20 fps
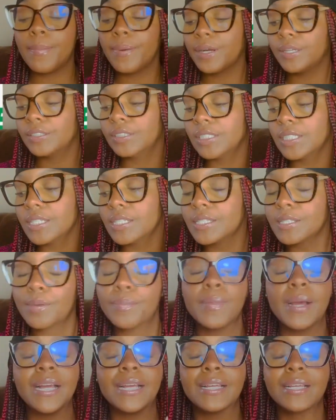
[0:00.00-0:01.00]
I purchased
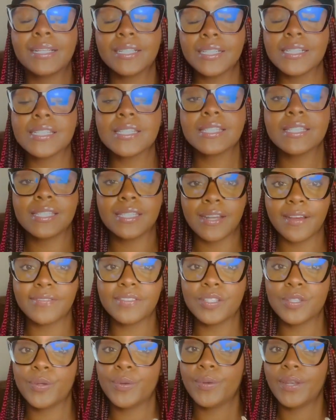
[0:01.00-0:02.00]
some good
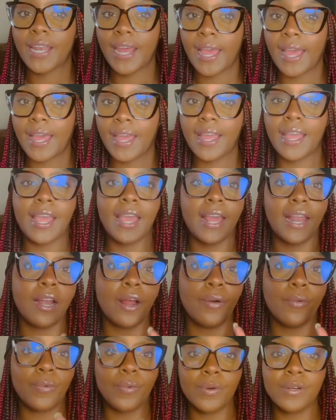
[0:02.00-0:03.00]
stuff today,
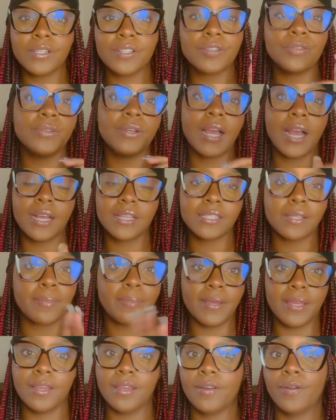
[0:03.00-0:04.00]
and I want you
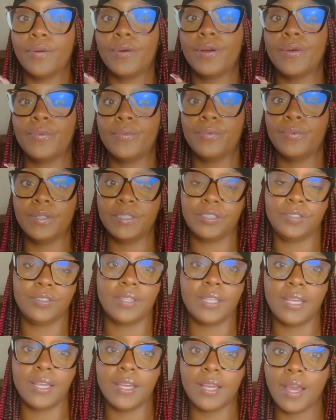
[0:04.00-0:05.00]
guys' opinion on what
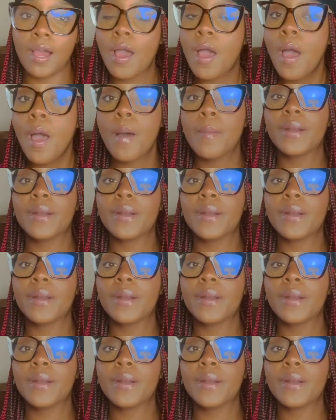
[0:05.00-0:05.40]
you think.